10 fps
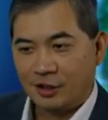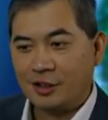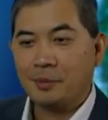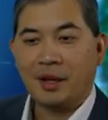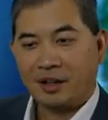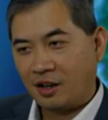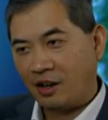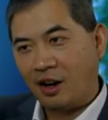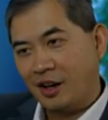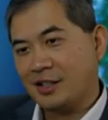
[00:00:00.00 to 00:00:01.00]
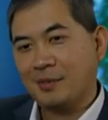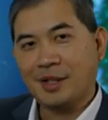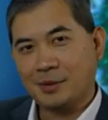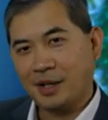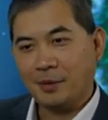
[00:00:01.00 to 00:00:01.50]
So I'm like, awesome.
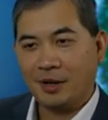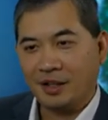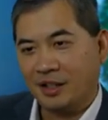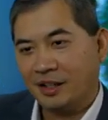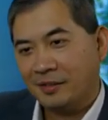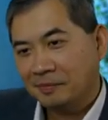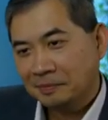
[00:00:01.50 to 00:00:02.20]
That's what I wanted to hear.